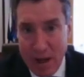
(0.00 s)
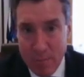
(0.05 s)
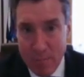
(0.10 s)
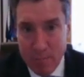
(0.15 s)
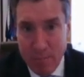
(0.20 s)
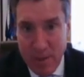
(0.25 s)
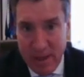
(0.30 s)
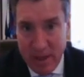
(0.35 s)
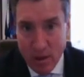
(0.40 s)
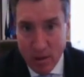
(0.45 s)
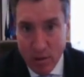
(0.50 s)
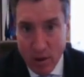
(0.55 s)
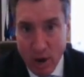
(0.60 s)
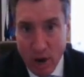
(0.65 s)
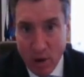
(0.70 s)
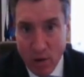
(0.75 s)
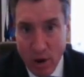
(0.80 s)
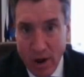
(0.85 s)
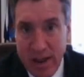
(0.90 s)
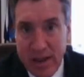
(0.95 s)
on bail,
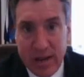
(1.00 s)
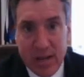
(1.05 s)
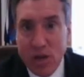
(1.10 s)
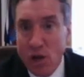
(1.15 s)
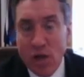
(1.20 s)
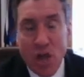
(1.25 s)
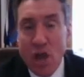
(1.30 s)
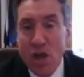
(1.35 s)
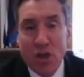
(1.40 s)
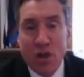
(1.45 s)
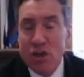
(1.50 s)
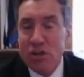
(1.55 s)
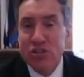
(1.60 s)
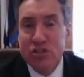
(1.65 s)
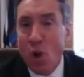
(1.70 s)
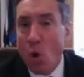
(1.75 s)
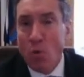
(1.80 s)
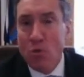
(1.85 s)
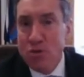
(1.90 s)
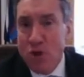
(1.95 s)
all right? right. You, you, just
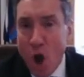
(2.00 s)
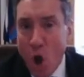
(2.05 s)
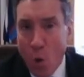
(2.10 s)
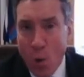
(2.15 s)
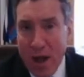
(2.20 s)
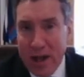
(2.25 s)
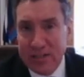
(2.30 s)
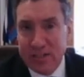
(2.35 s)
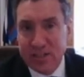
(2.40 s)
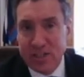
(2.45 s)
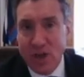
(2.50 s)
don't know. As